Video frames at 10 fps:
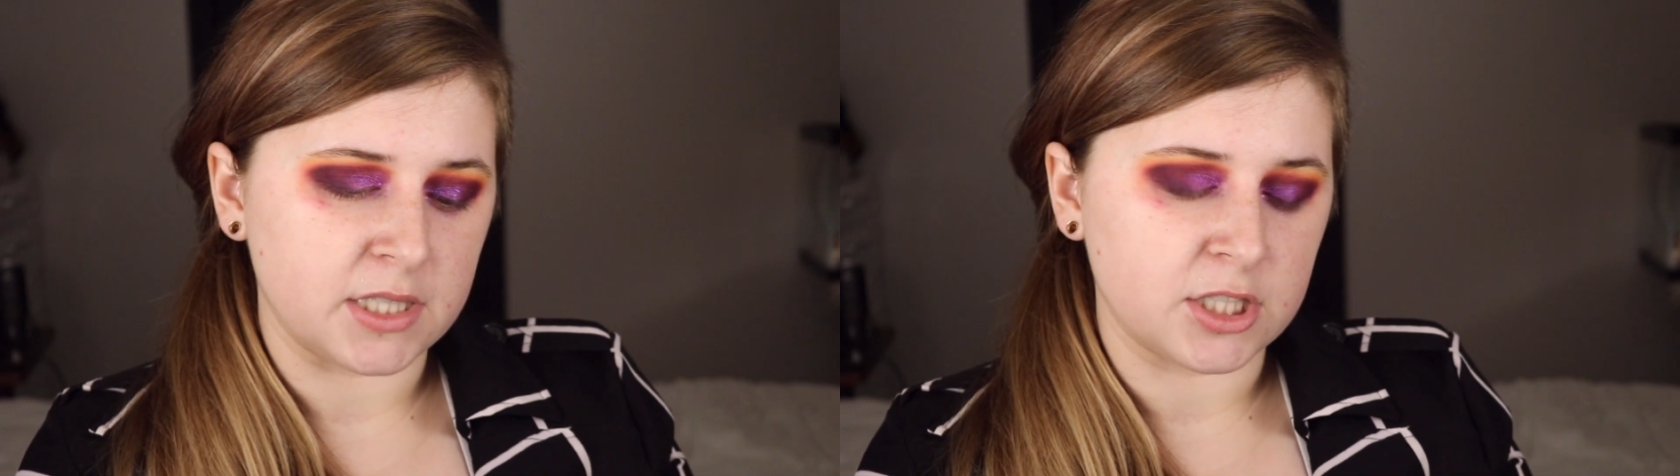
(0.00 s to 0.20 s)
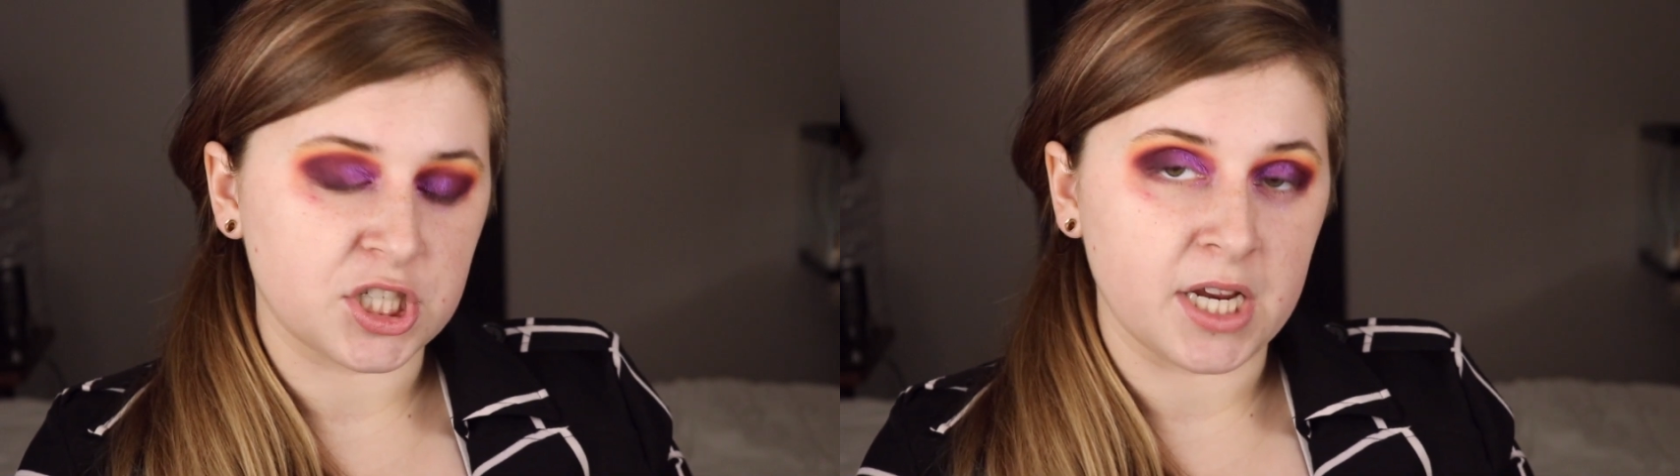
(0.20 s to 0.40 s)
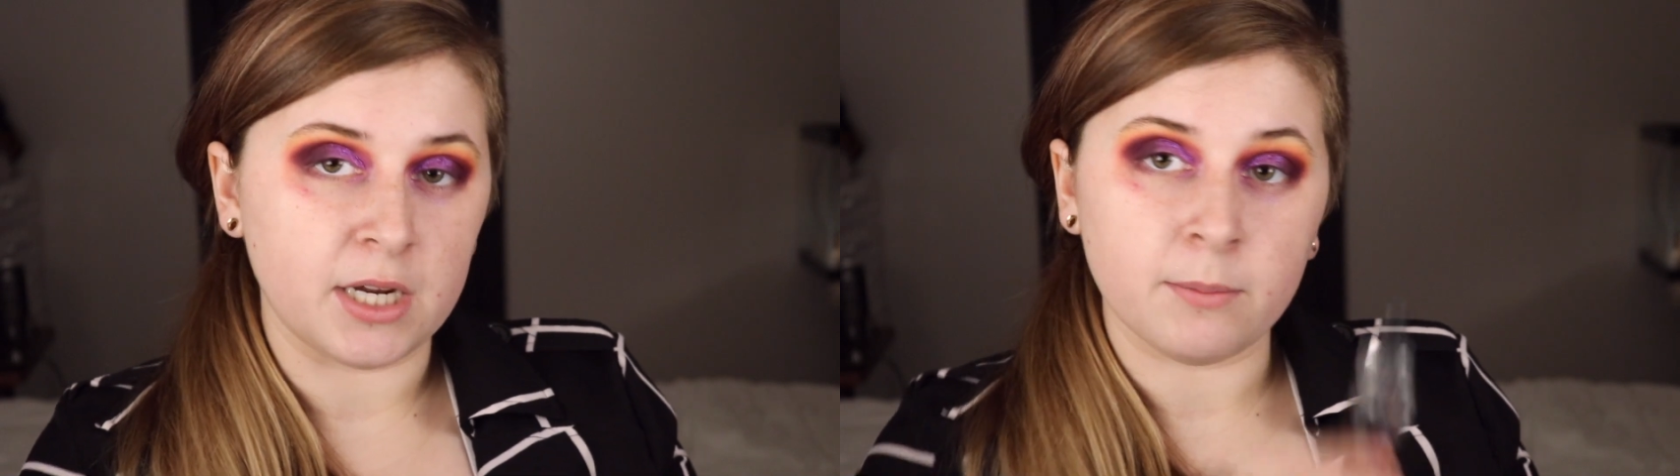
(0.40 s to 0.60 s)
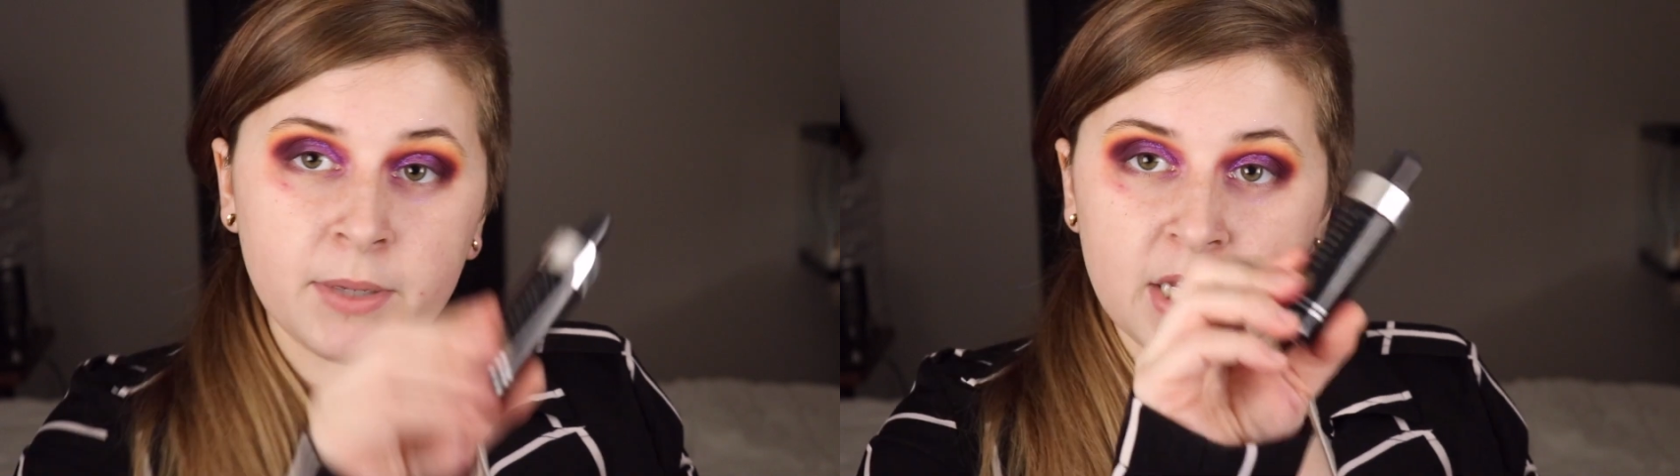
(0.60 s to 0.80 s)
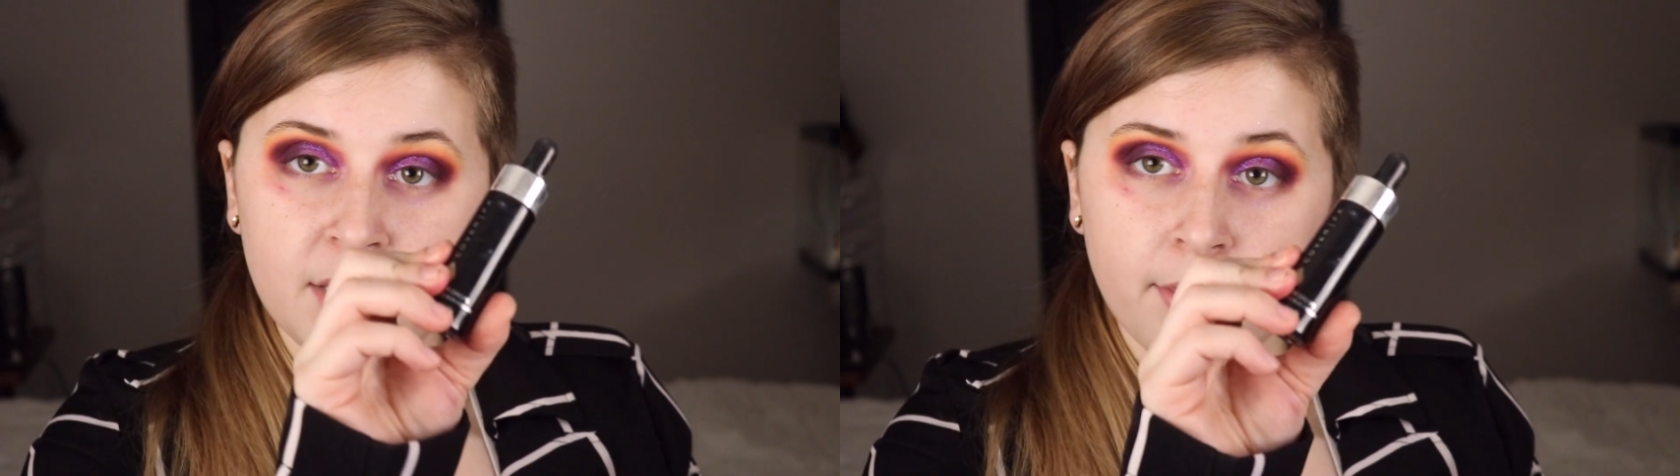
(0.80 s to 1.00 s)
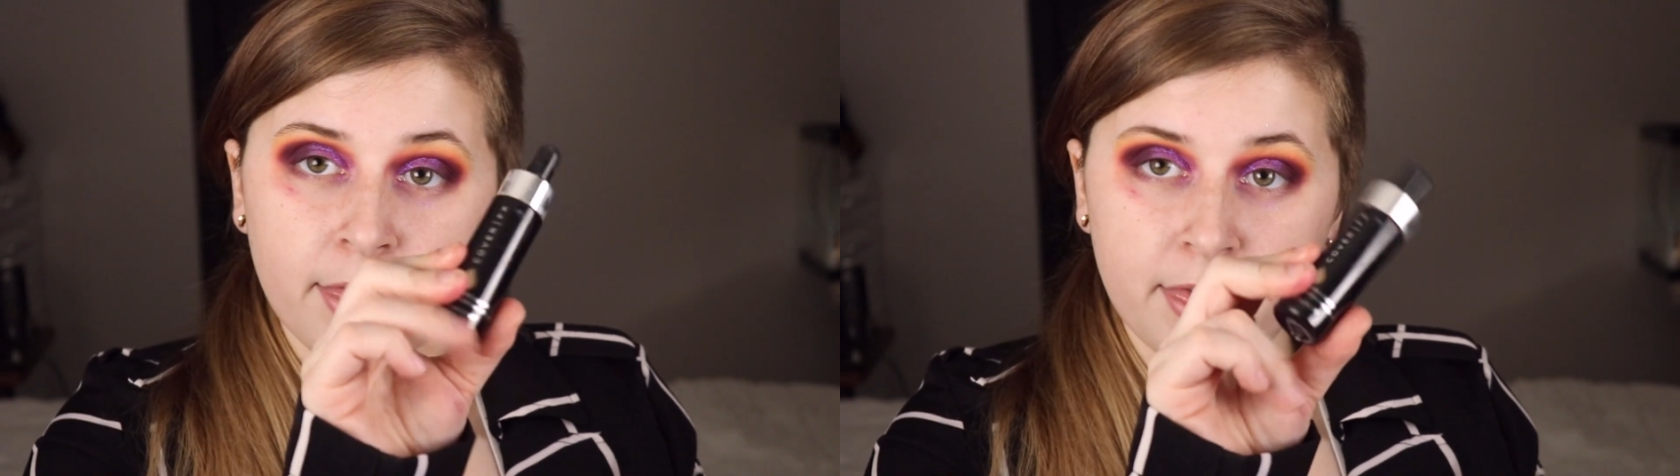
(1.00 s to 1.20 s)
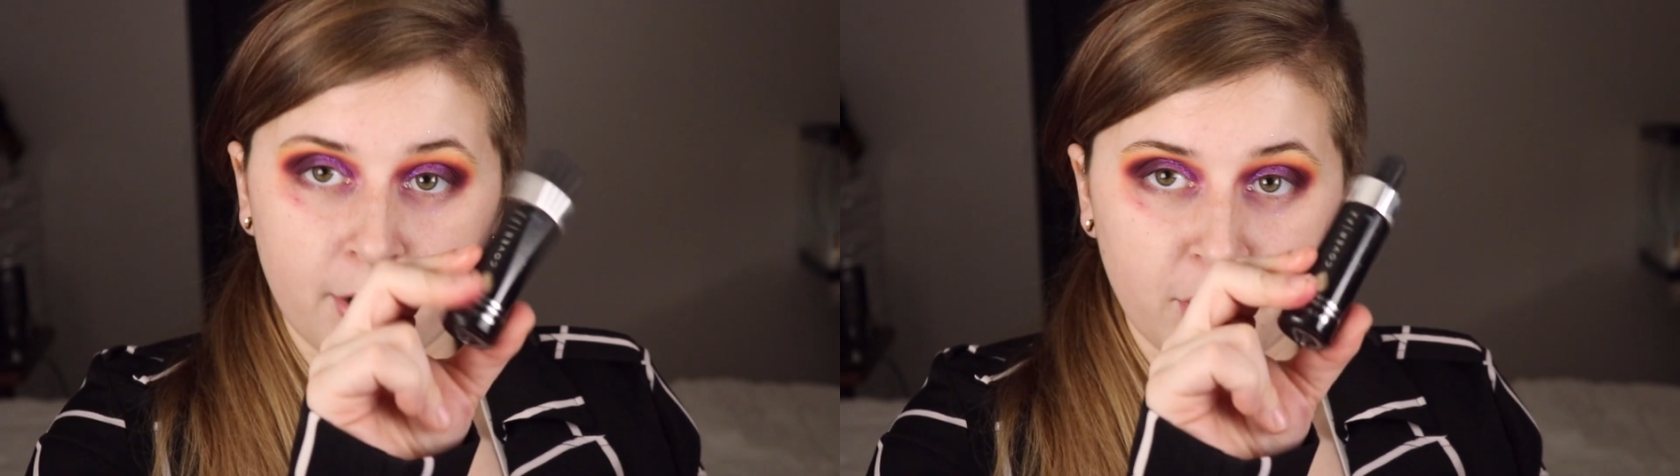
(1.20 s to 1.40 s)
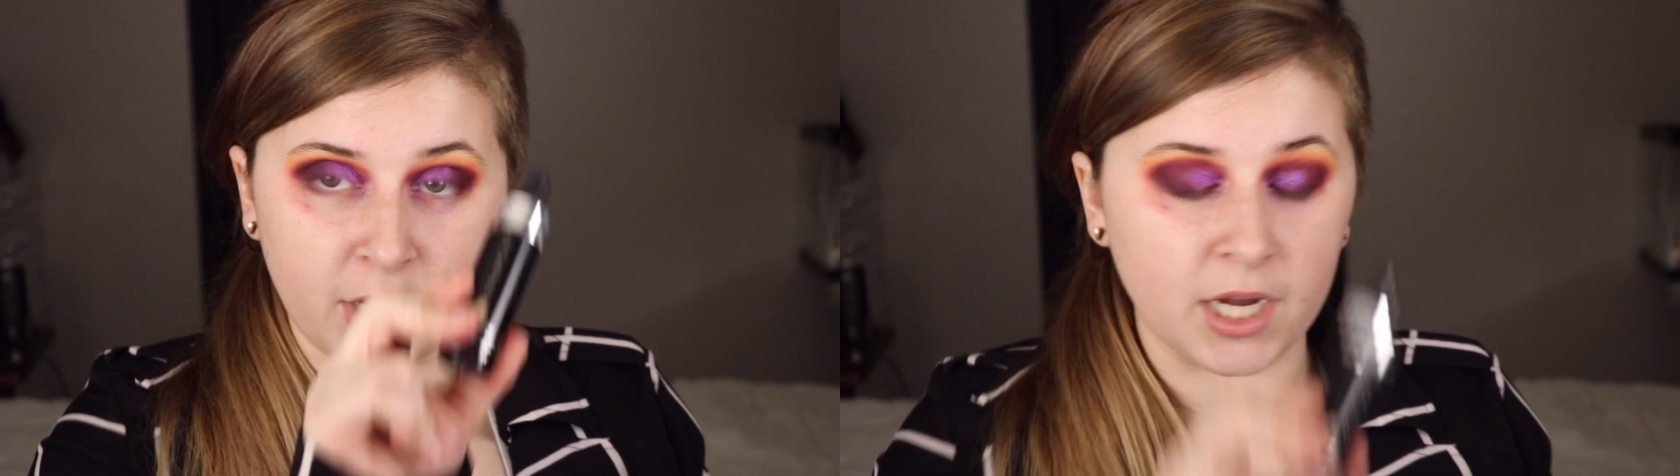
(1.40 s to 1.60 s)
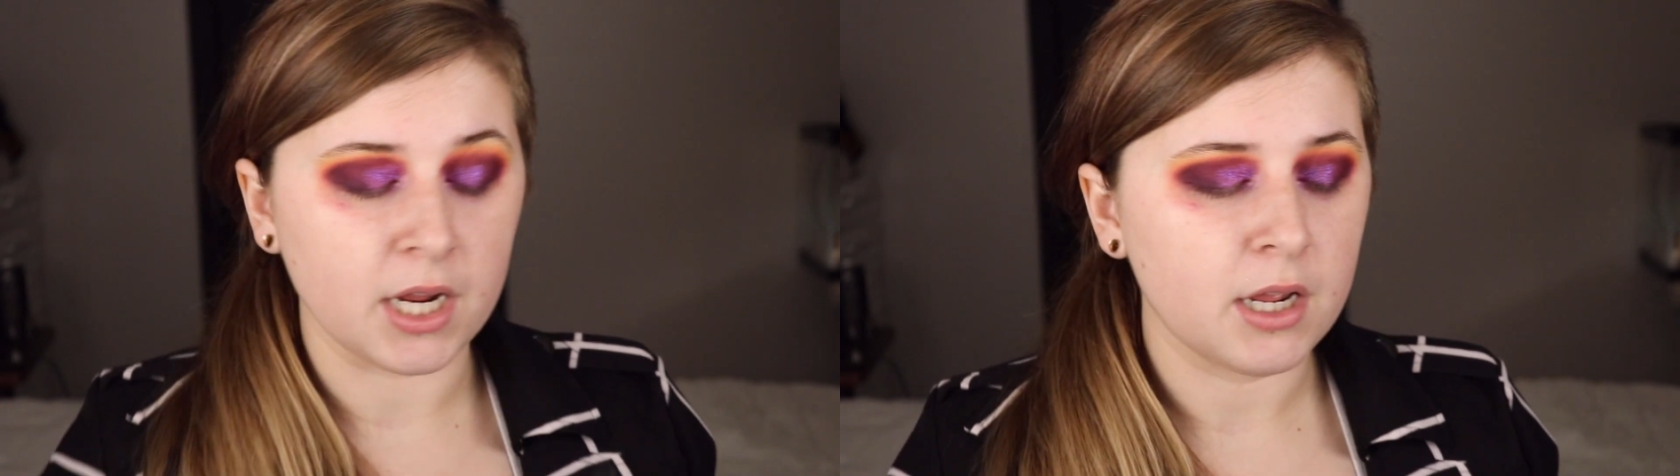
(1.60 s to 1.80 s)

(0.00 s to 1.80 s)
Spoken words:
in the shade P30.